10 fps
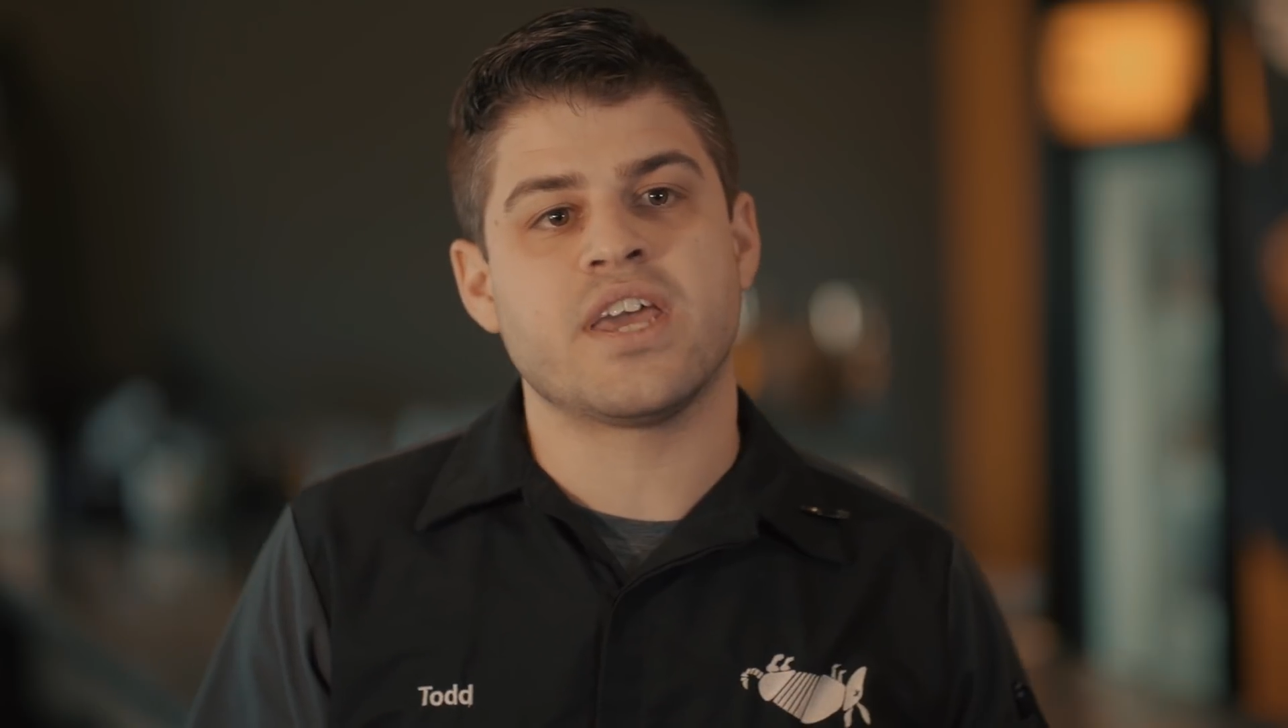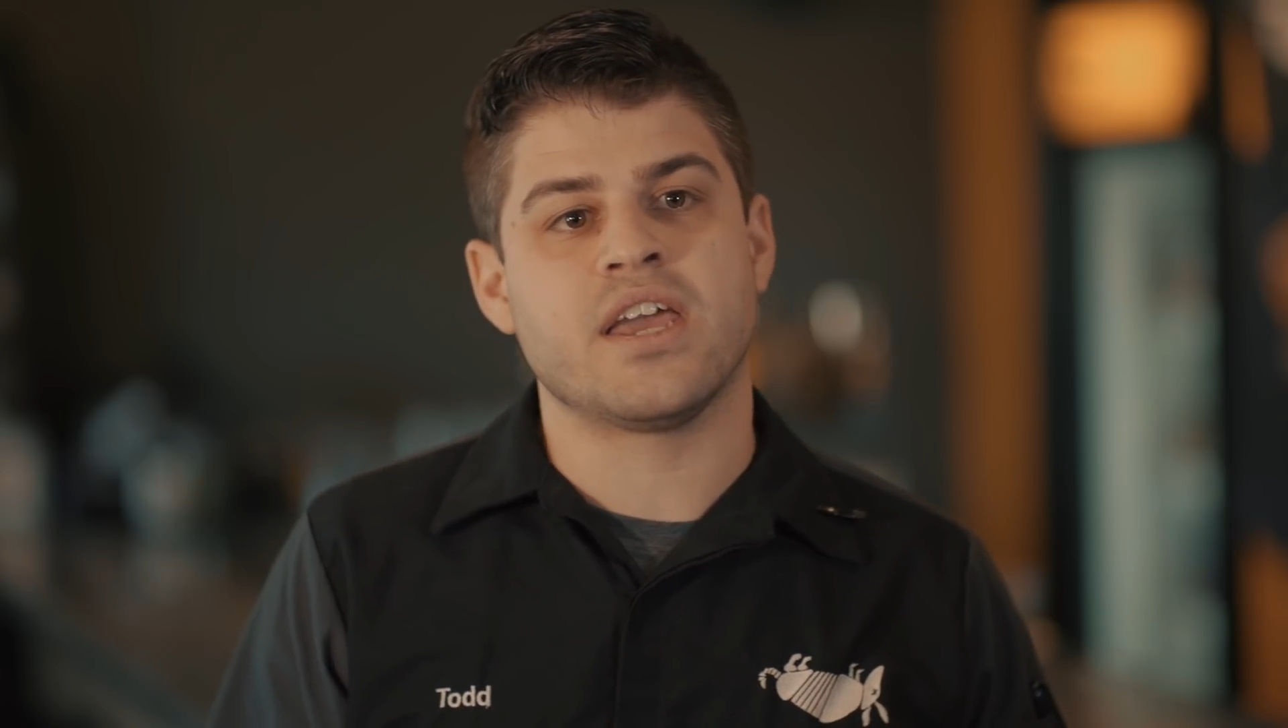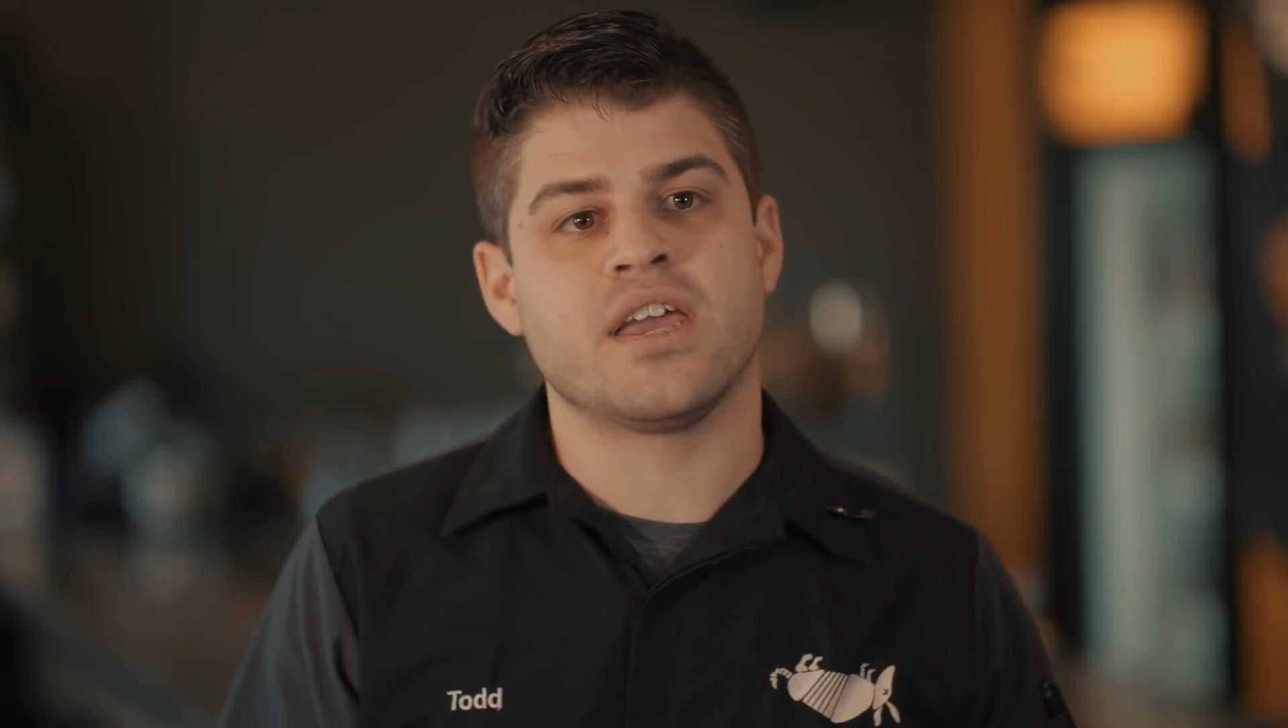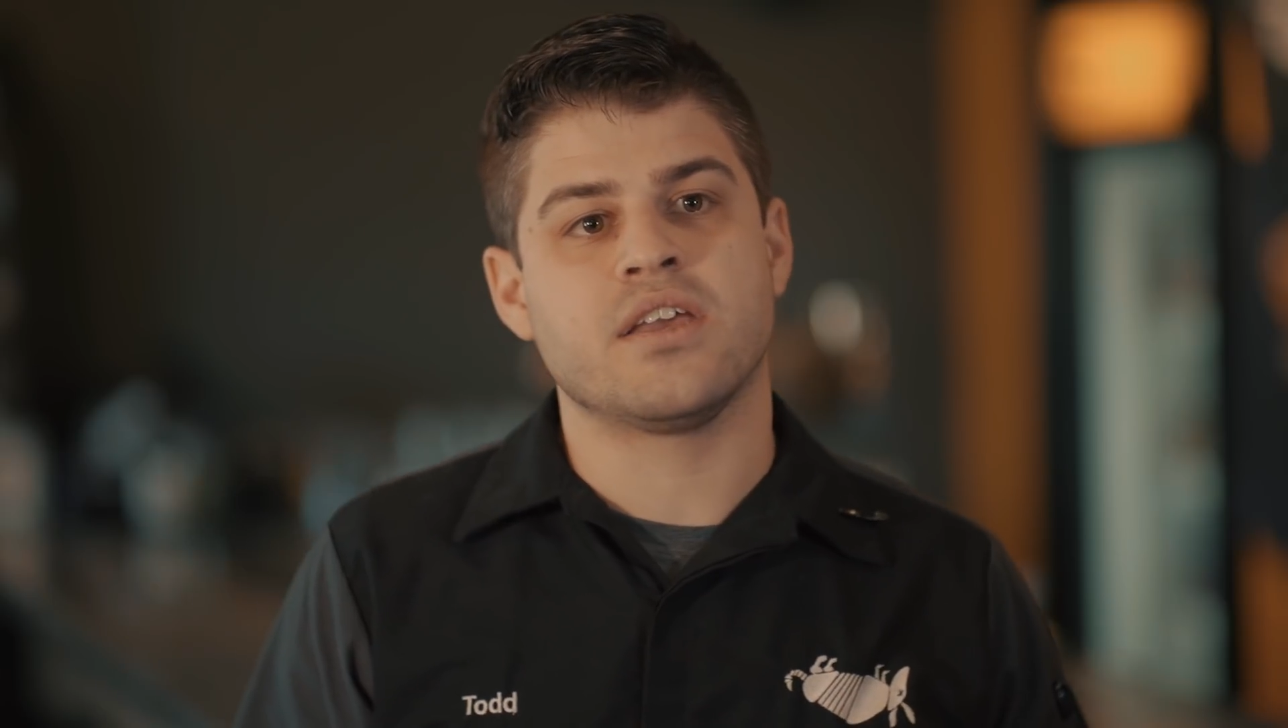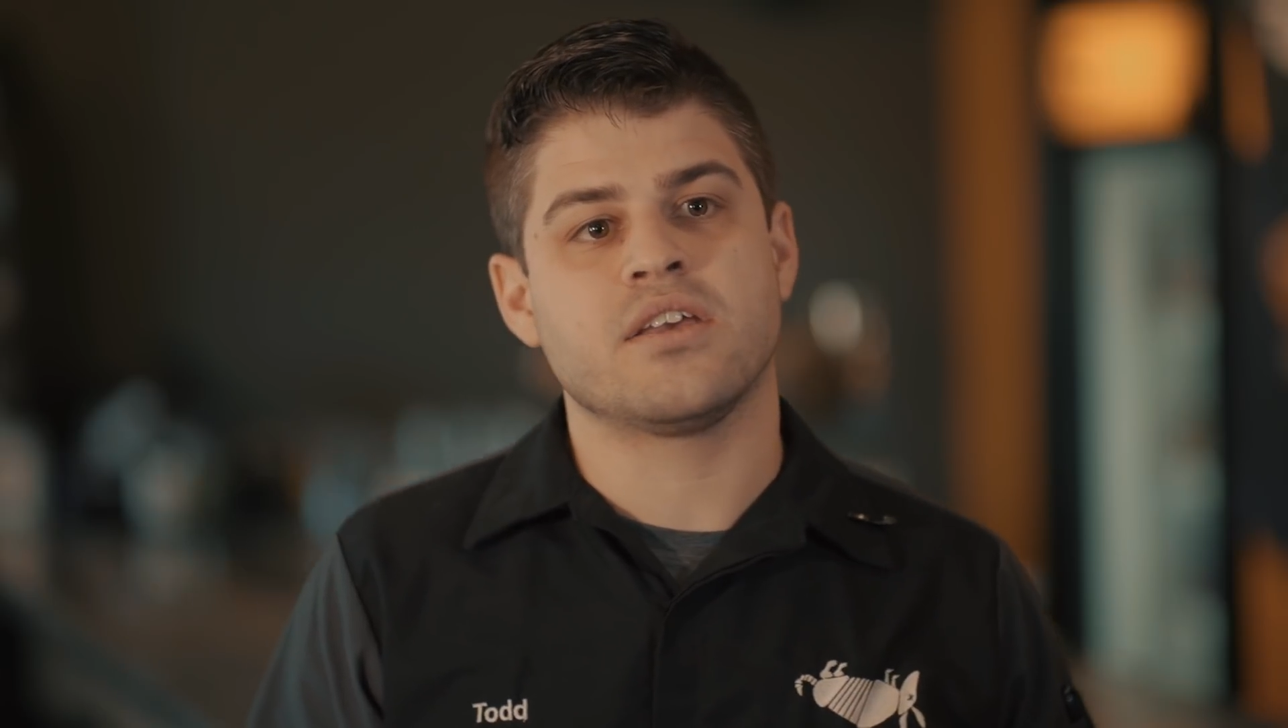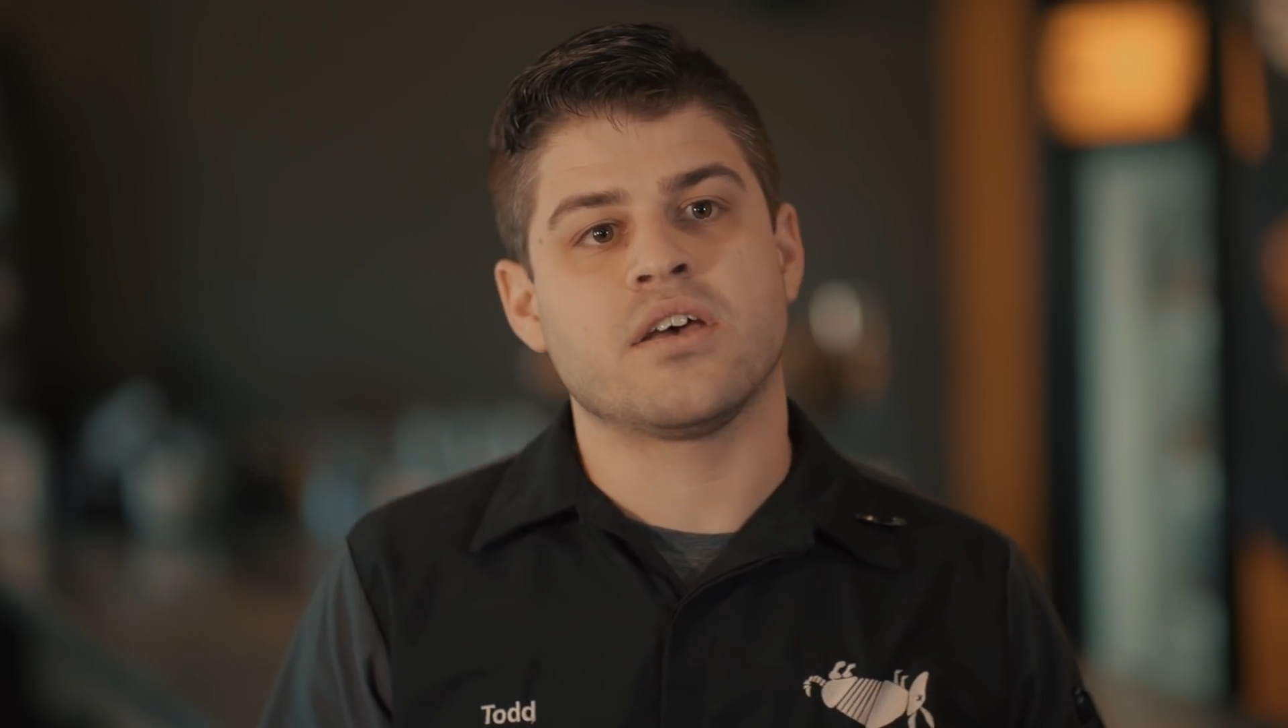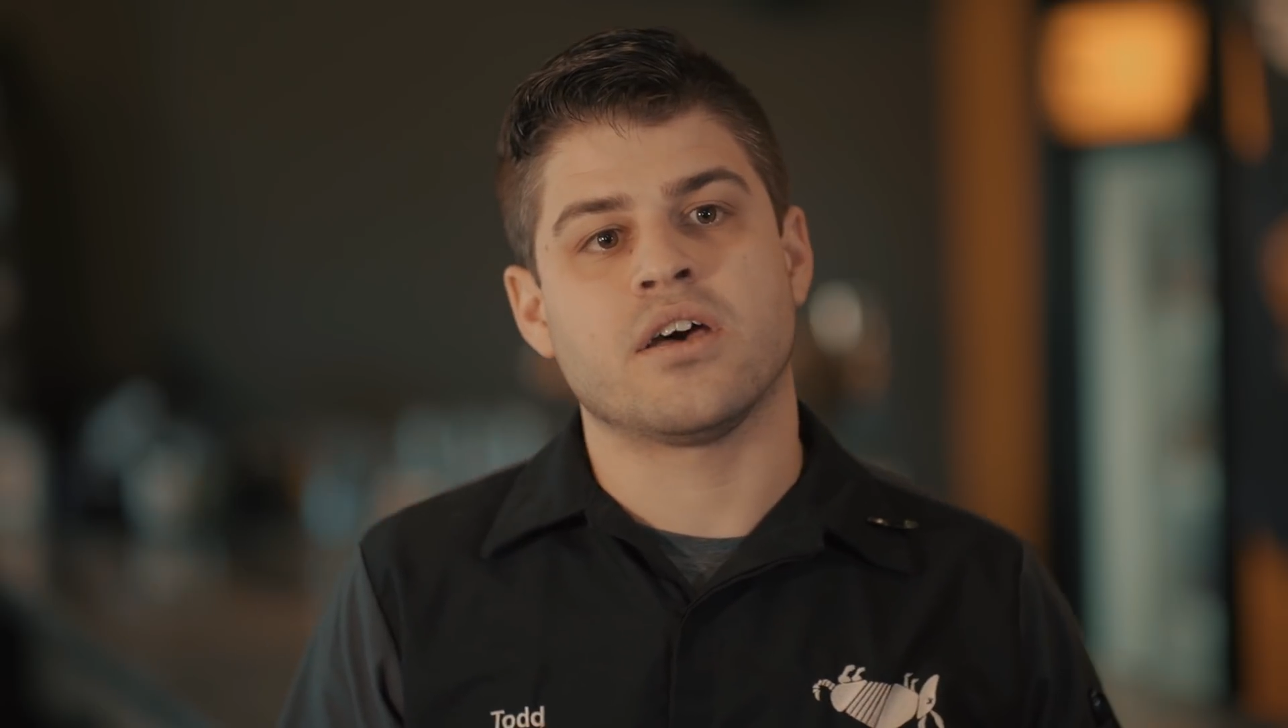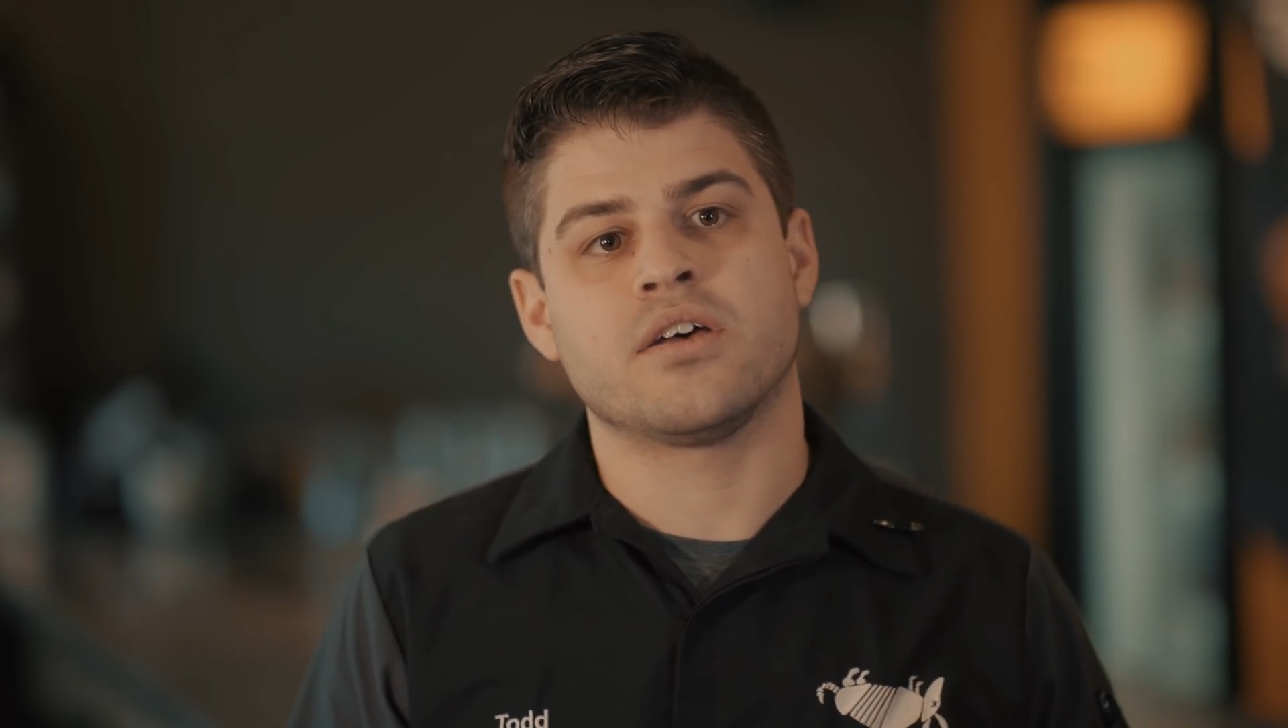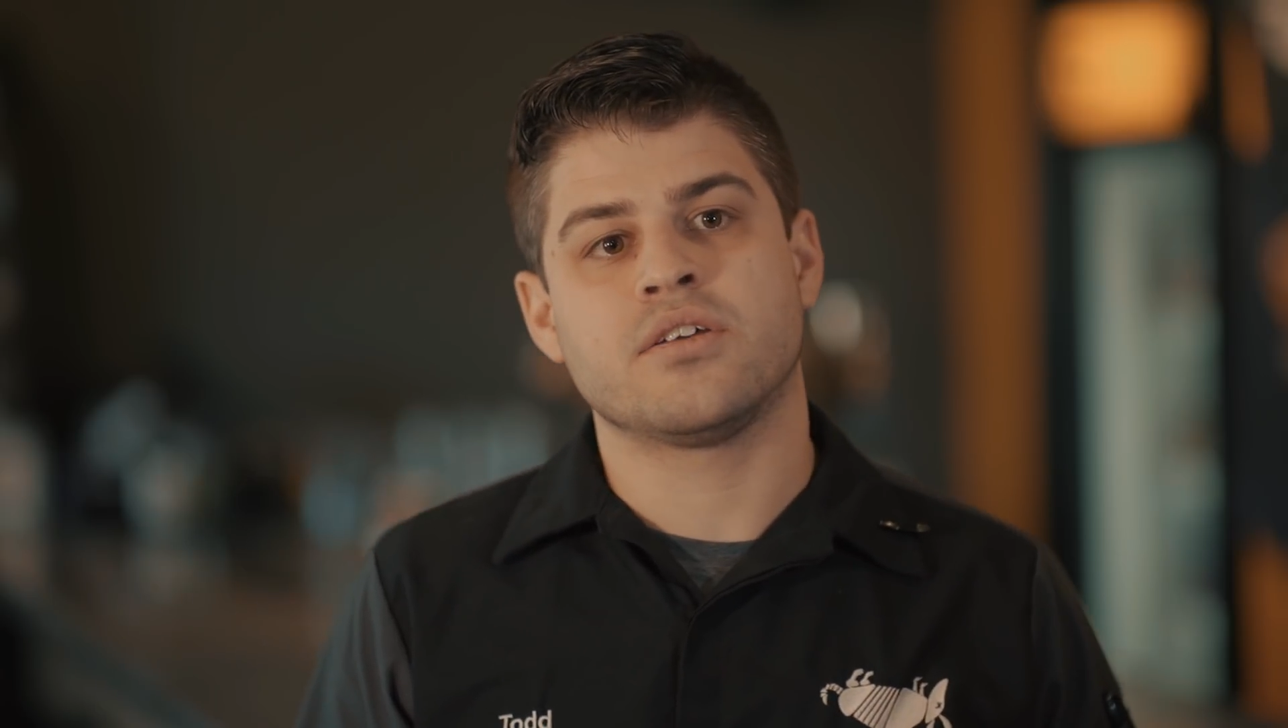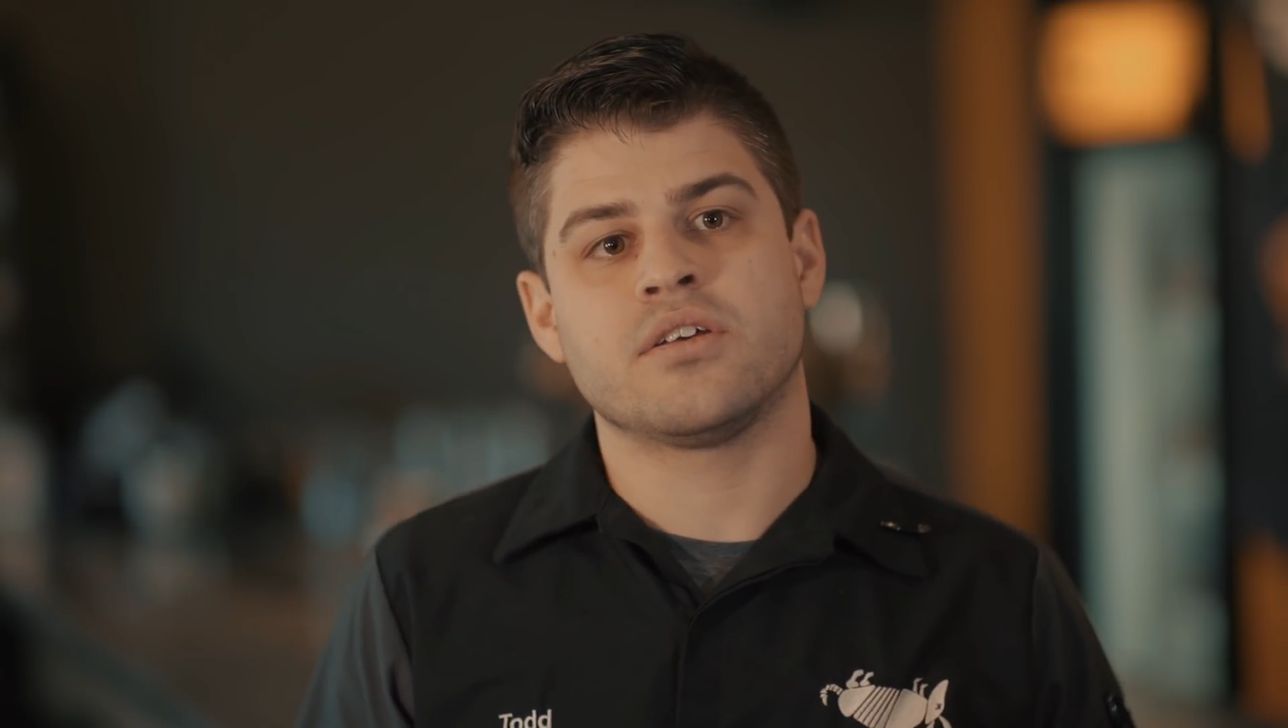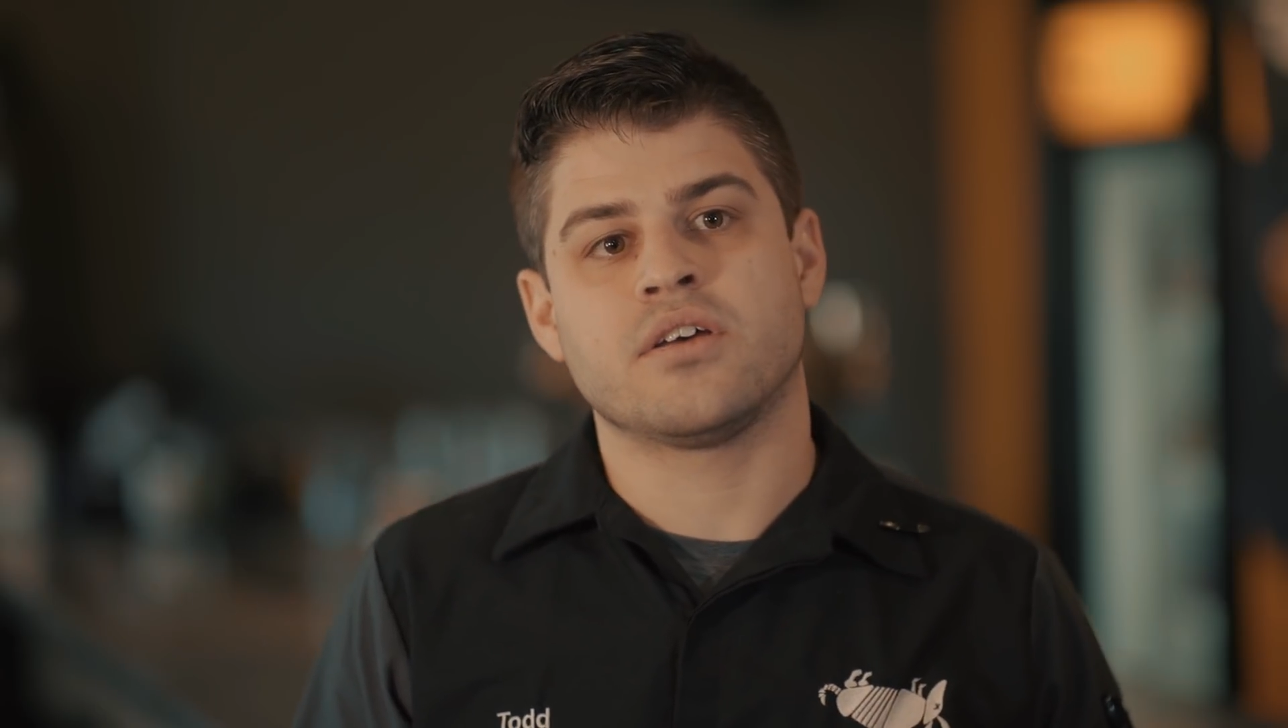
a